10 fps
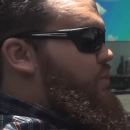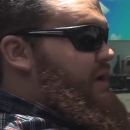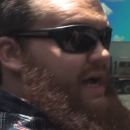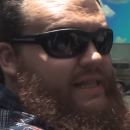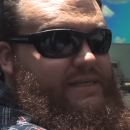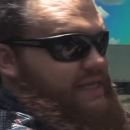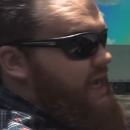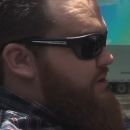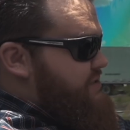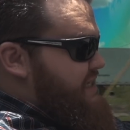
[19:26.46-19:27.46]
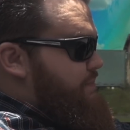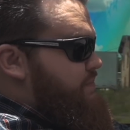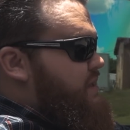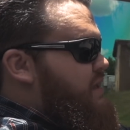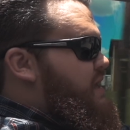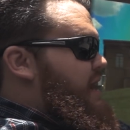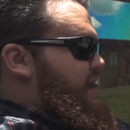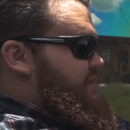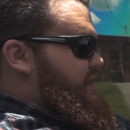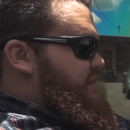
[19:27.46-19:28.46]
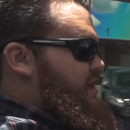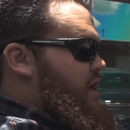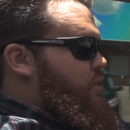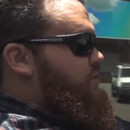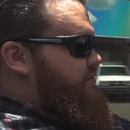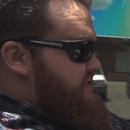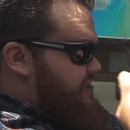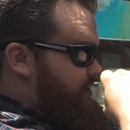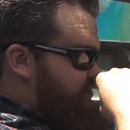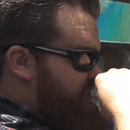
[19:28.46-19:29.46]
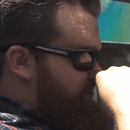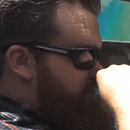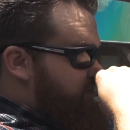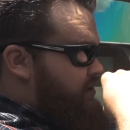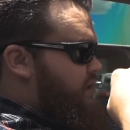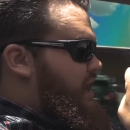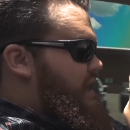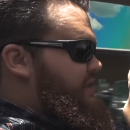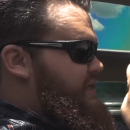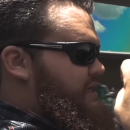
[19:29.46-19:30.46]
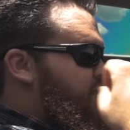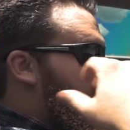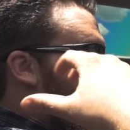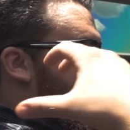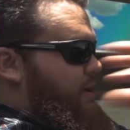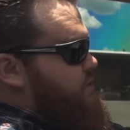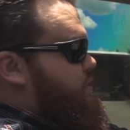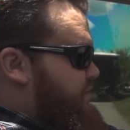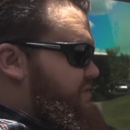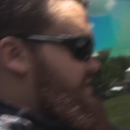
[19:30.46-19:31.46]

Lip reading: we got a soccer team, and then the owner of the soccer team, they partnered with the